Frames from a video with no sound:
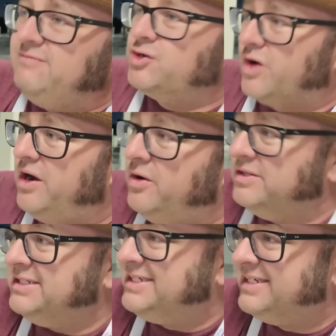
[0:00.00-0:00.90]
of
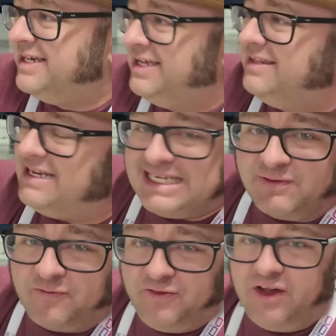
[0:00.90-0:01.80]
drones that has
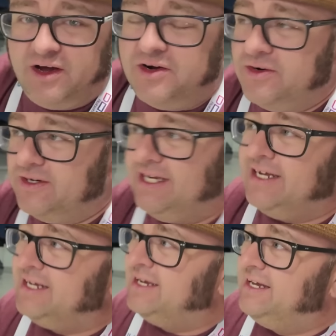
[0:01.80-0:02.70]
ever flown
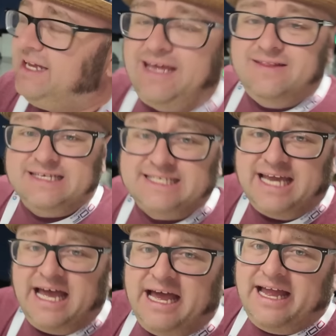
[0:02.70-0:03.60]
in the
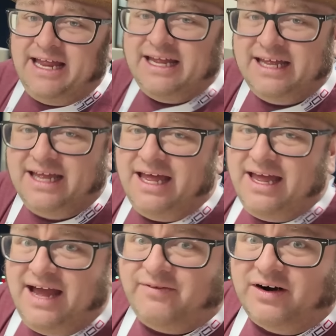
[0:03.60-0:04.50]
sky,
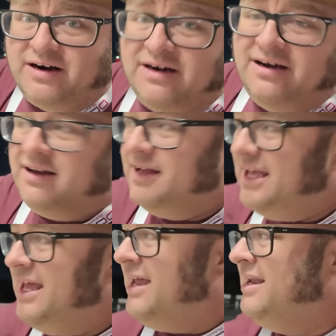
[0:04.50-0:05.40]
ever
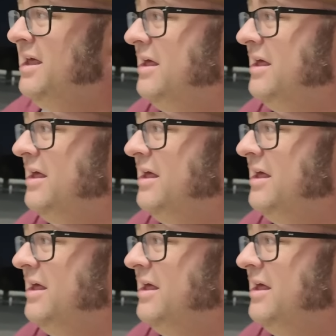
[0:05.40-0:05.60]
in